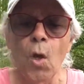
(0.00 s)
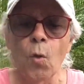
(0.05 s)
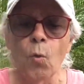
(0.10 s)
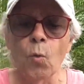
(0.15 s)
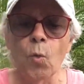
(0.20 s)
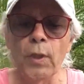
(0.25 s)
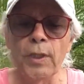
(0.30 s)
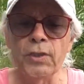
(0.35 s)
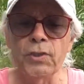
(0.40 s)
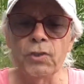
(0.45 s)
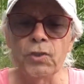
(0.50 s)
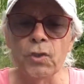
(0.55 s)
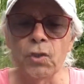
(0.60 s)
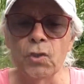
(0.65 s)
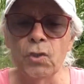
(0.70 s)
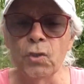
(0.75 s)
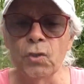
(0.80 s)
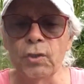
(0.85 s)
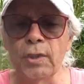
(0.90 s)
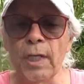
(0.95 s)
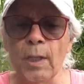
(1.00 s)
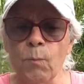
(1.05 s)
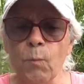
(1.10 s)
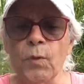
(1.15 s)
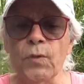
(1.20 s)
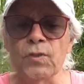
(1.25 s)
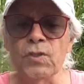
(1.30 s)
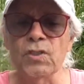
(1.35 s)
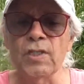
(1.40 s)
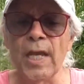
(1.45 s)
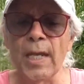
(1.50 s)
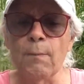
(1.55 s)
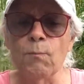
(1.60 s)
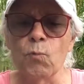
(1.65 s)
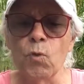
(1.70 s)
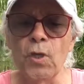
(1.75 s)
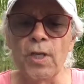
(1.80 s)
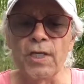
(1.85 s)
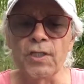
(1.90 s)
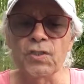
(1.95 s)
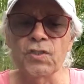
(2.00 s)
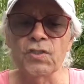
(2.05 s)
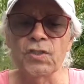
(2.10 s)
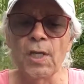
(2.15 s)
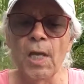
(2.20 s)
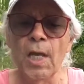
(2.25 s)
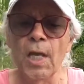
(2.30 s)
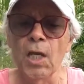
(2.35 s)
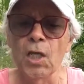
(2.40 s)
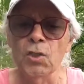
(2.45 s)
which could come with the same risks.